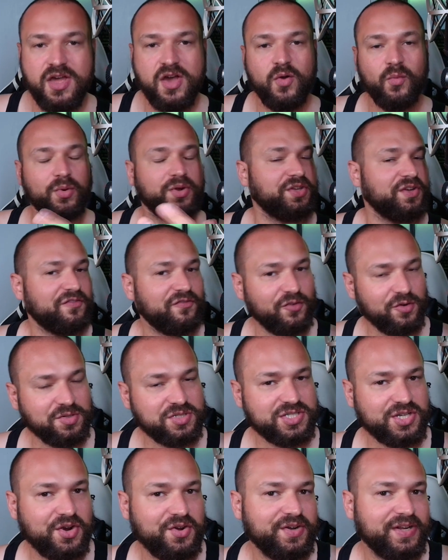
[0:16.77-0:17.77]
when you're first
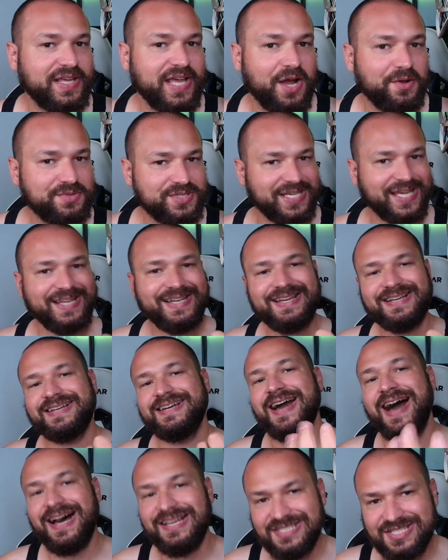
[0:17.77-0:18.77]
starting out to get
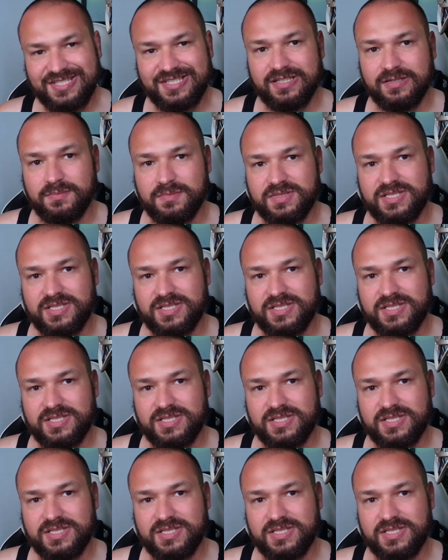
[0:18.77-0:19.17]
accustomed